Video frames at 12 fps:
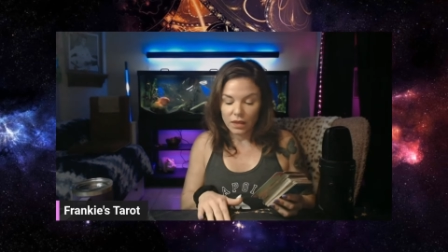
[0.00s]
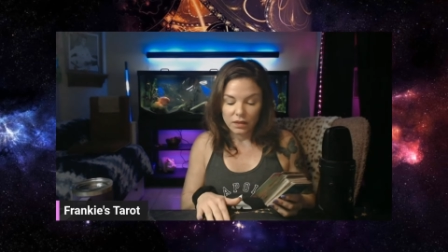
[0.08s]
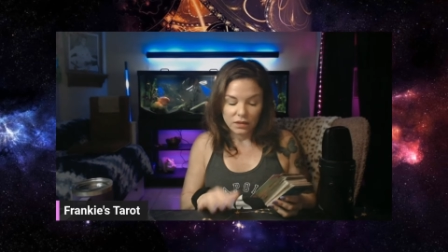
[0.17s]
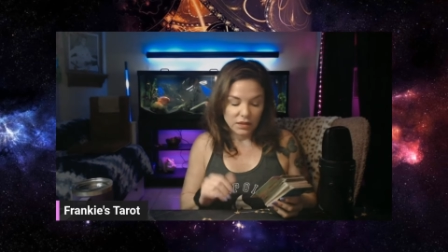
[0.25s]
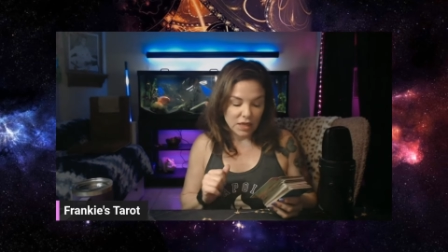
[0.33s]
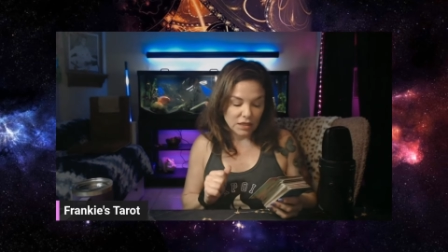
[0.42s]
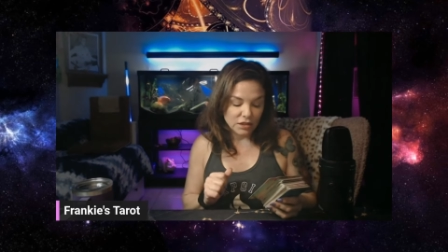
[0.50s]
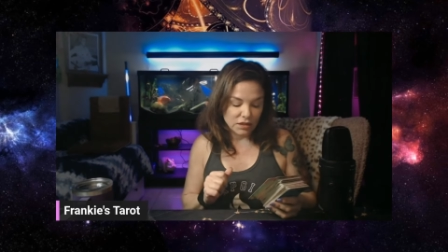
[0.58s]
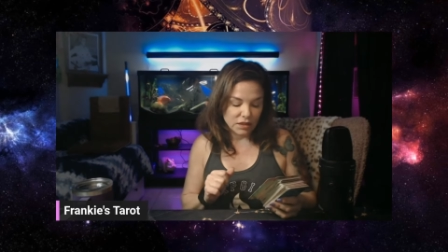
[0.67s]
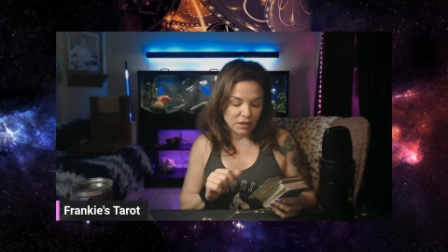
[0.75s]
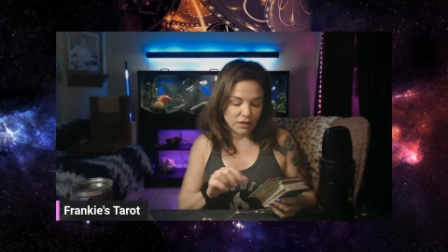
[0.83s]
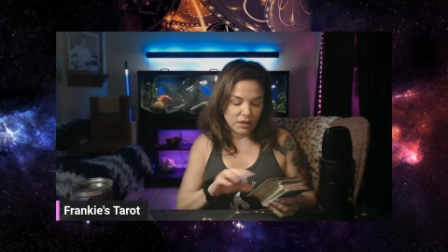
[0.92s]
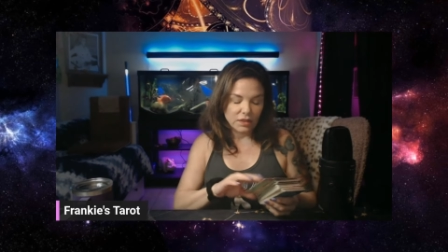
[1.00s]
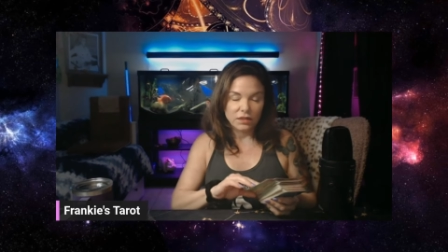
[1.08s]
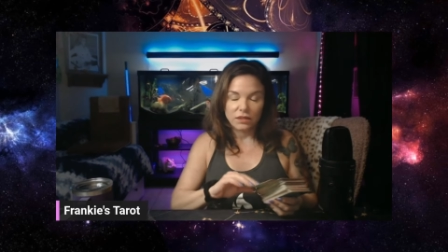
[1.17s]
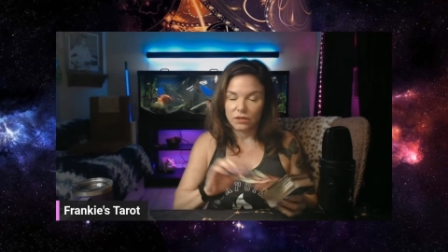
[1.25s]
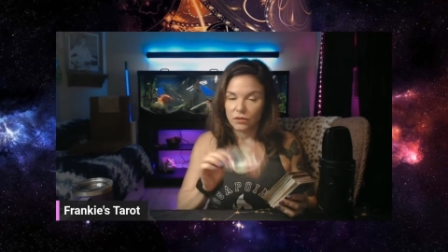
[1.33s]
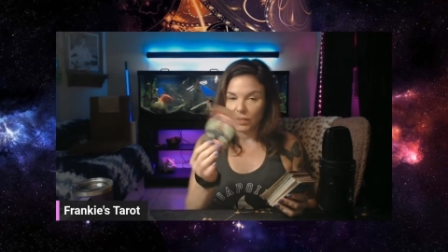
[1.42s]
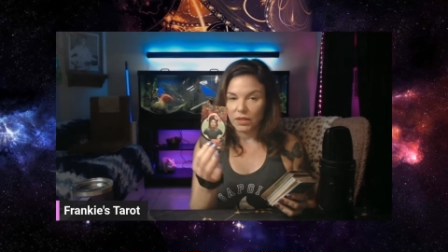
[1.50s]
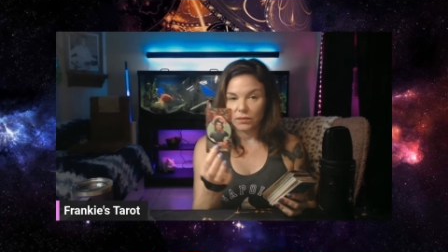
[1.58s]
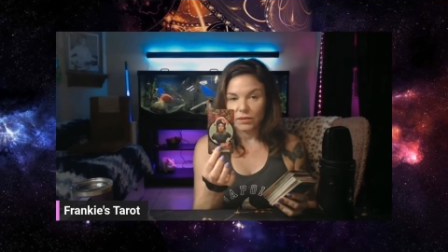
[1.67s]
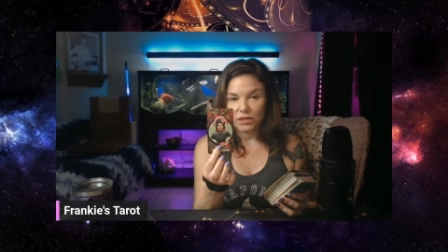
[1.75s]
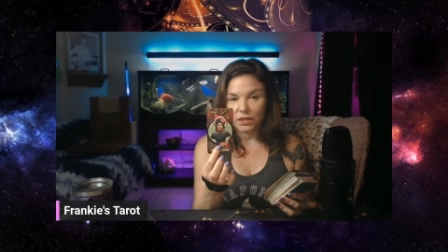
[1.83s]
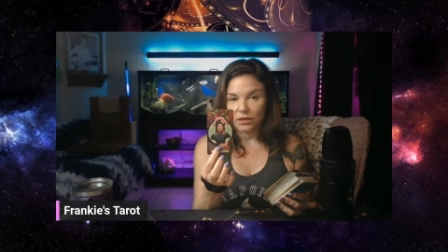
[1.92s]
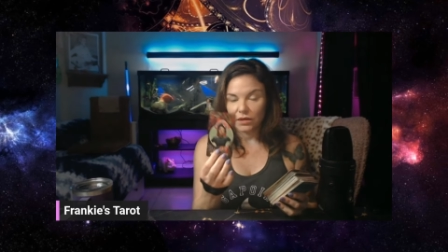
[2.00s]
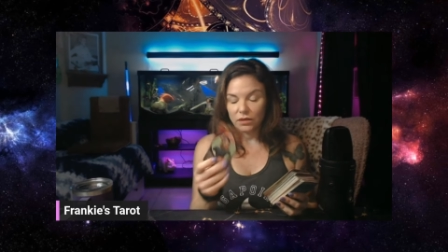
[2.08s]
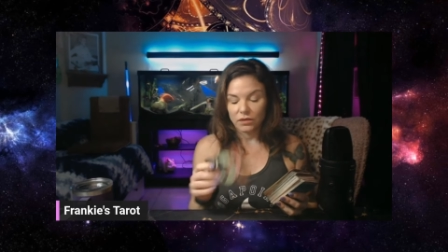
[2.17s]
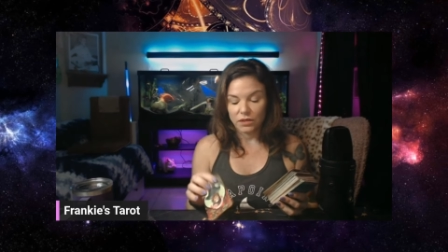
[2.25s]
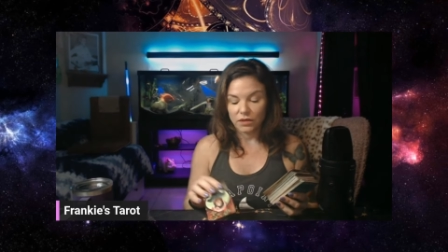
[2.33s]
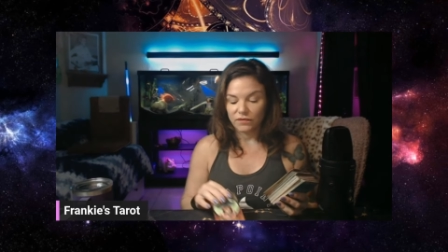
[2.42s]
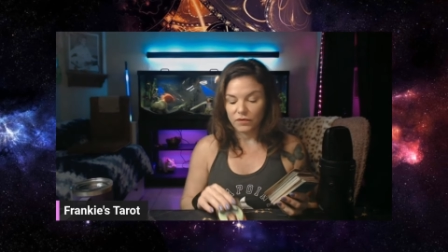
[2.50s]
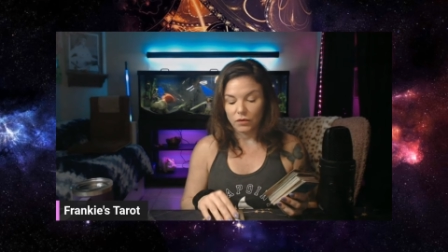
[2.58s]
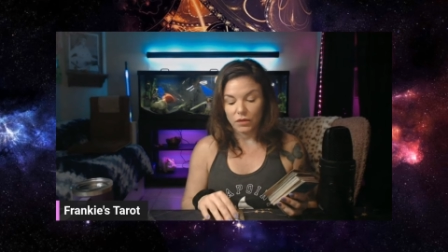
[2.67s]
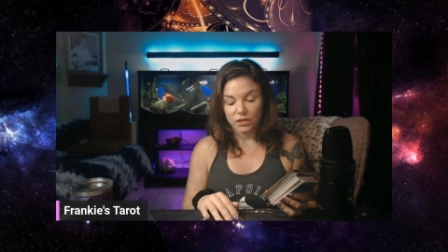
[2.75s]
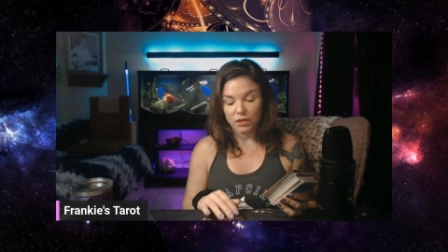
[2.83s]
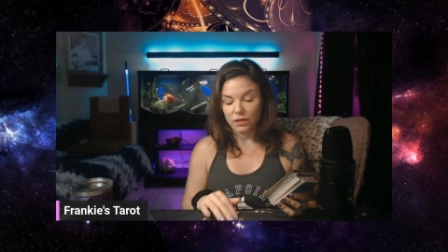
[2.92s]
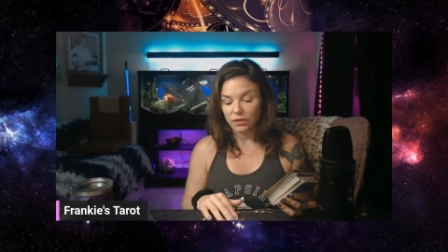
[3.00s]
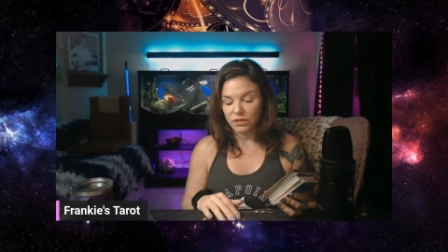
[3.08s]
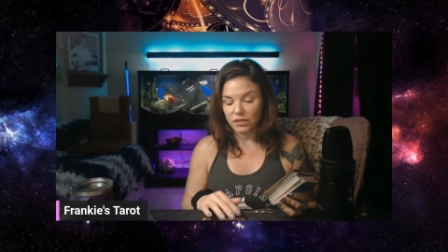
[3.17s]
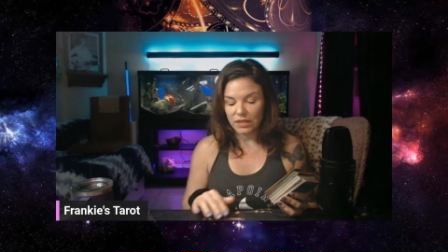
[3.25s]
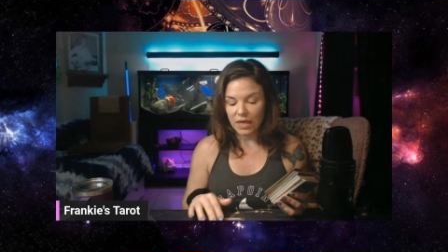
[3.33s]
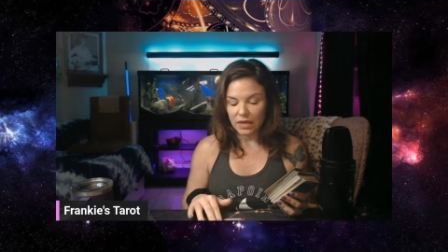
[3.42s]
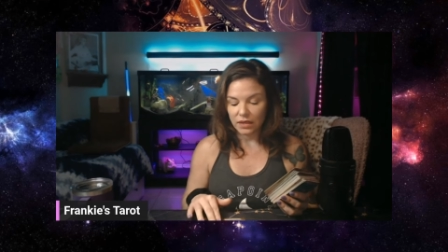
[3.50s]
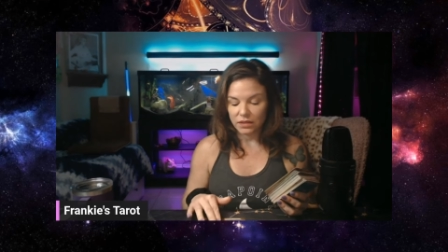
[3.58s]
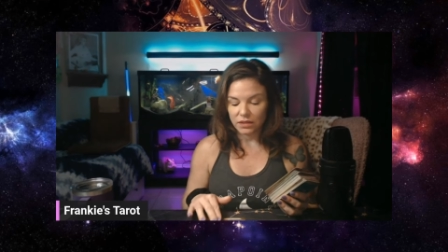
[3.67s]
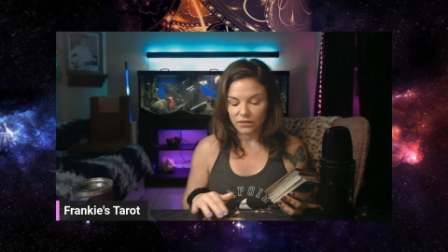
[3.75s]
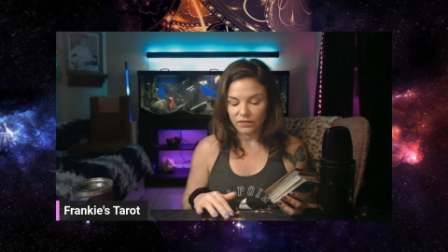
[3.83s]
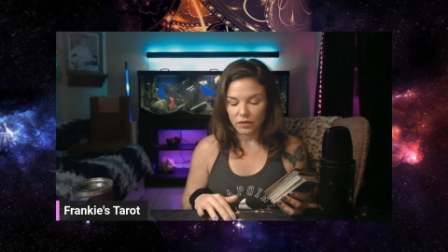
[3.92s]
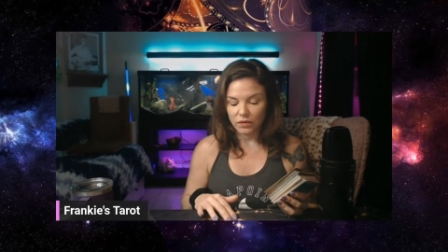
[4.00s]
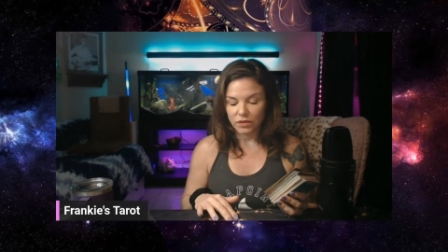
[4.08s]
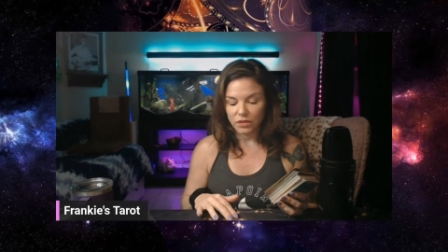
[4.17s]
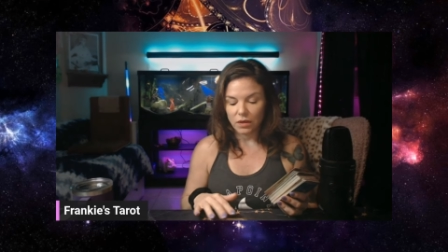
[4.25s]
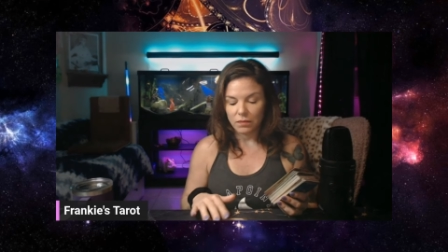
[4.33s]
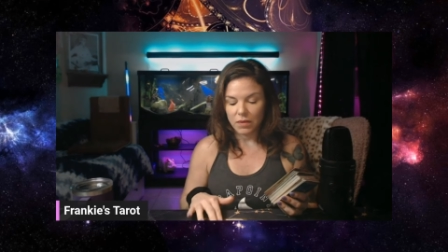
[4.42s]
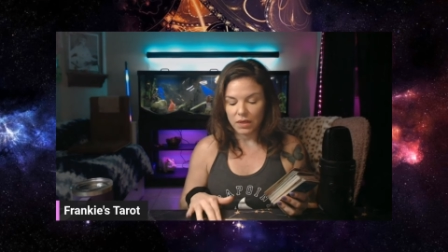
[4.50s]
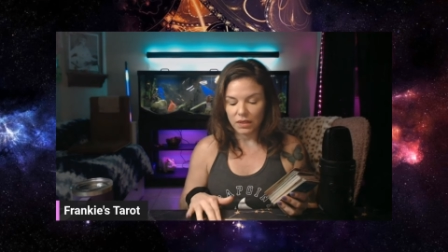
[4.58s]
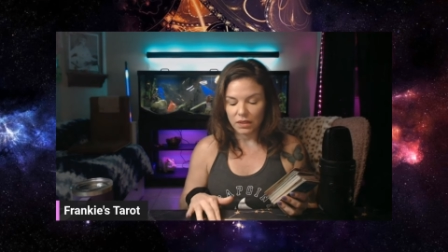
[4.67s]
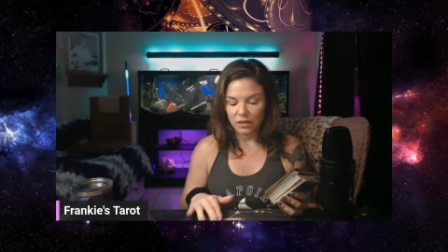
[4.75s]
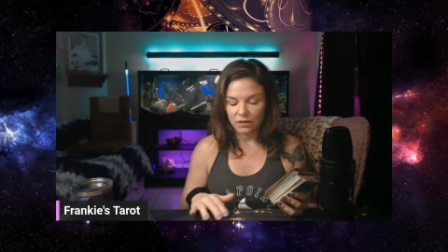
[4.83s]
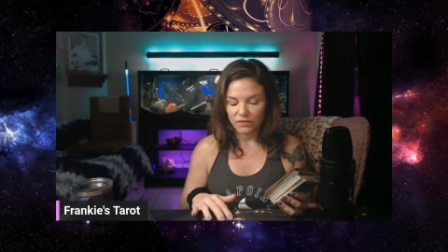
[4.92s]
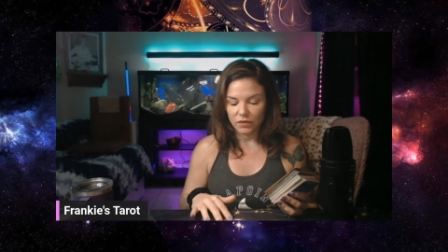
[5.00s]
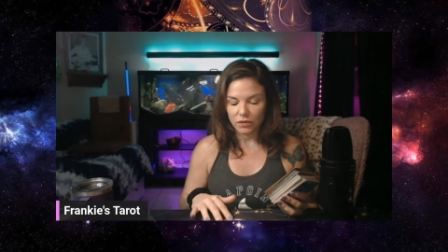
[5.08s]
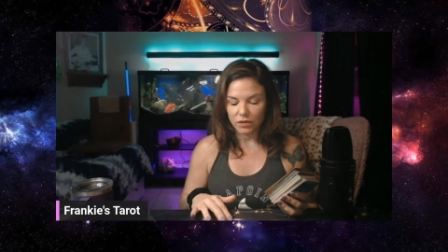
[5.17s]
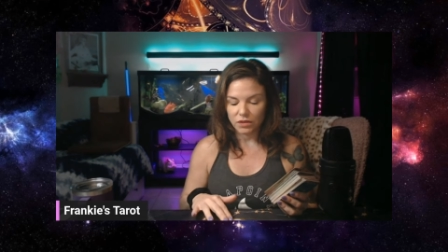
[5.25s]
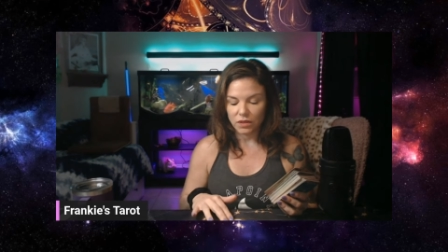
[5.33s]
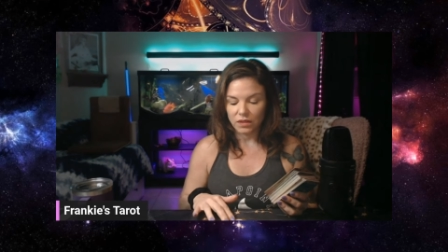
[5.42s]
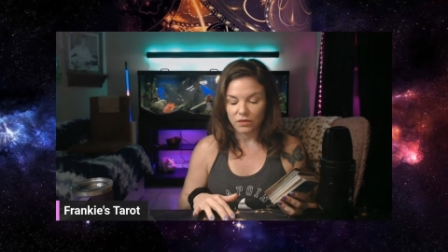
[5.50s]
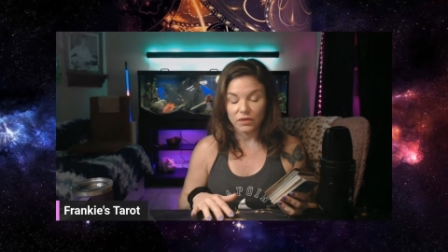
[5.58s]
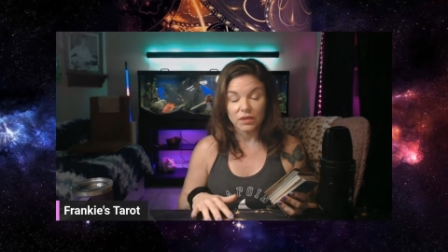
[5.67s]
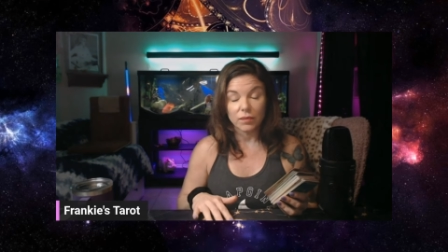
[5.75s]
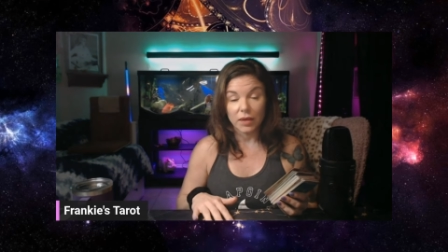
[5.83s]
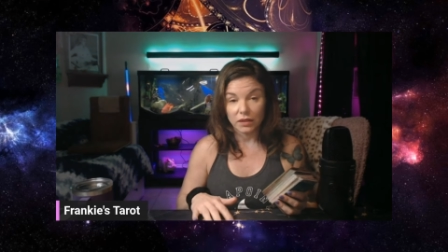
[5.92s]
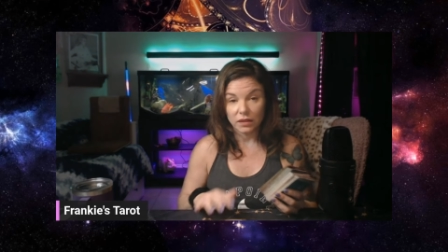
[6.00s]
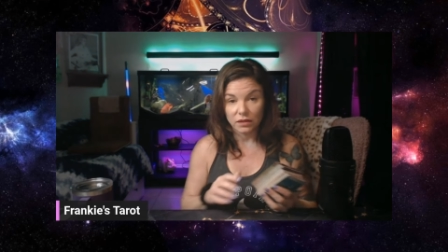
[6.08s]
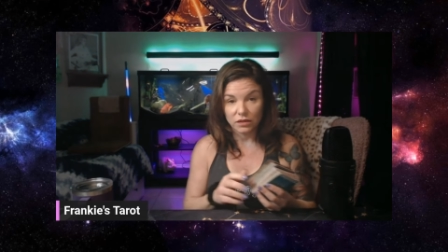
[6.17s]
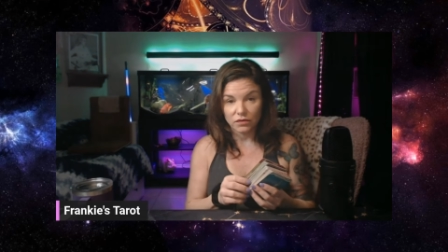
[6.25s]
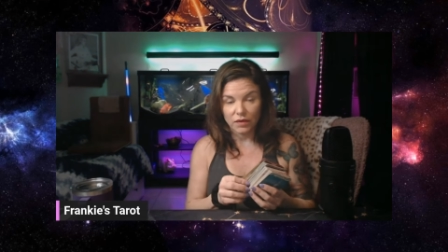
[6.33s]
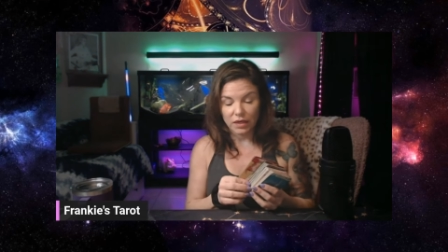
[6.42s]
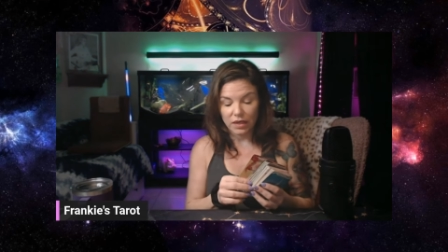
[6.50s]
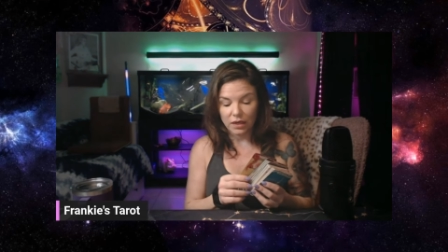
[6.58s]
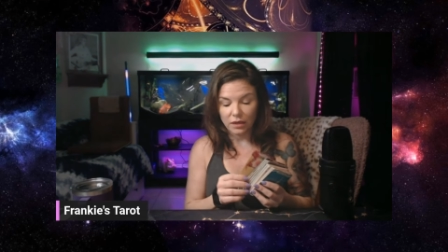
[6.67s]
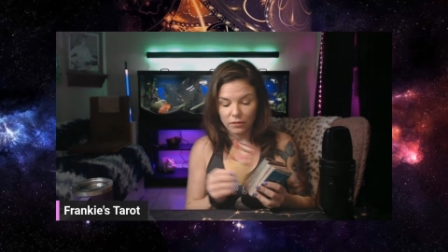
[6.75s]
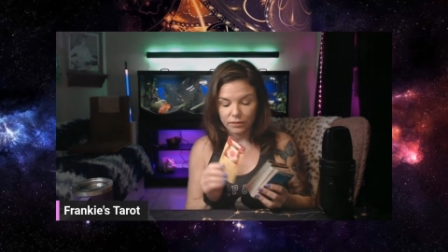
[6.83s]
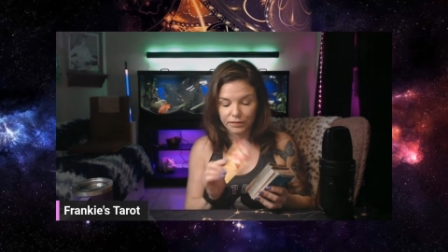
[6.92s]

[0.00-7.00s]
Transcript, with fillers: Sagittarius, Queen of Materials. They're focused on their status. They're focused on money. They're focused on their independence right now.